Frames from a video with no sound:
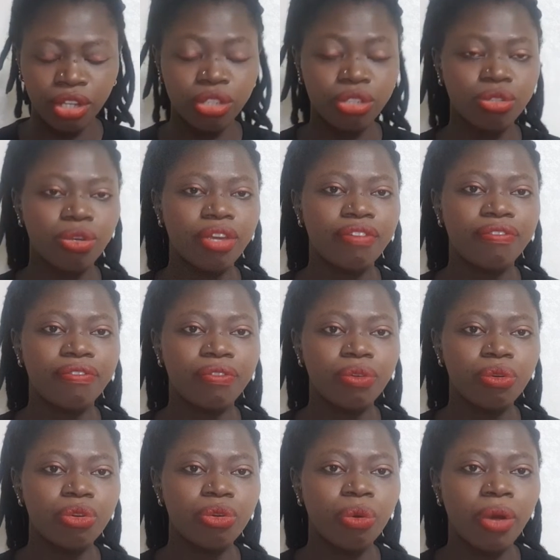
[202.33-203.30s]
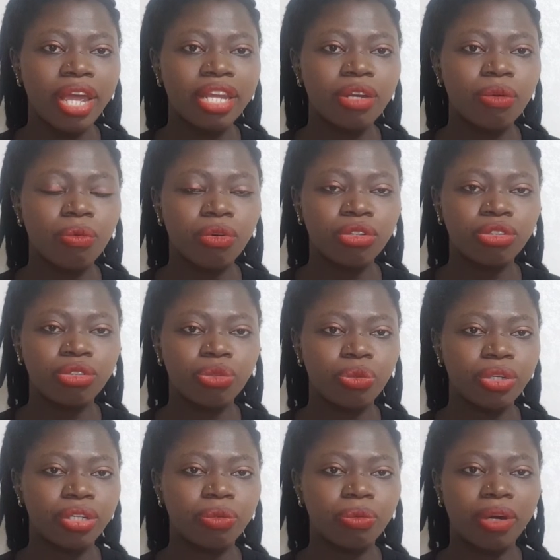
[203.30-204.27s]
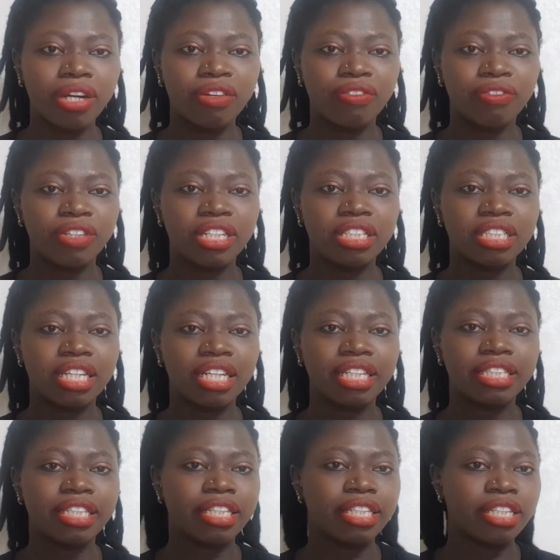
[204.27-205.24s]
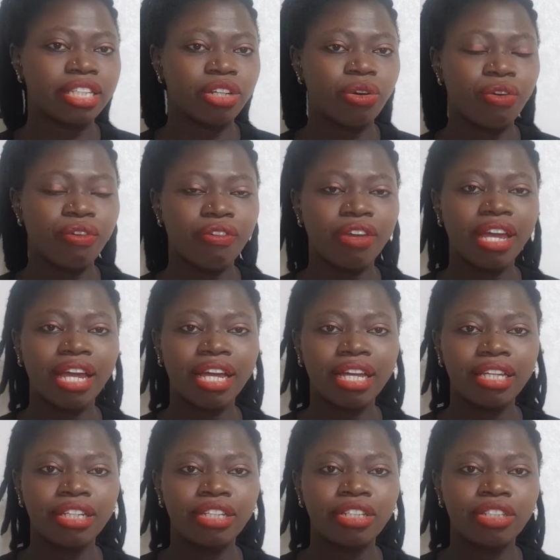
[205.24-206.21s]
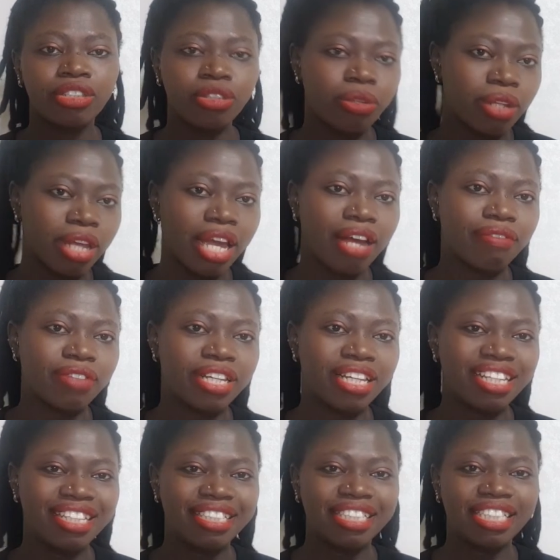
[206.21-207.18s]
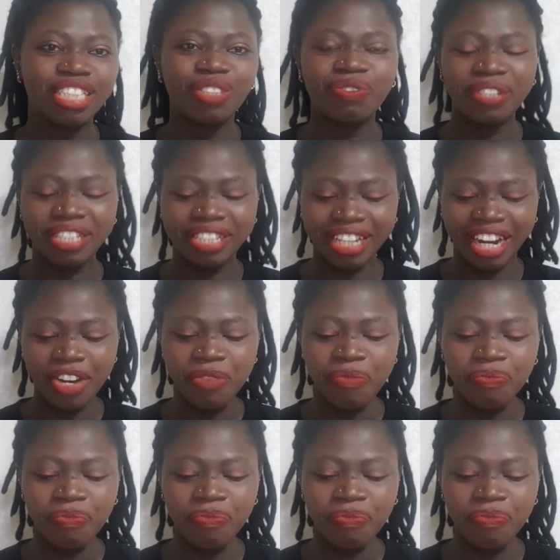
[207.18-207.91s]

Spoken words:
So if you know anyone doing one of these things in Korea, know they have the E6 visa.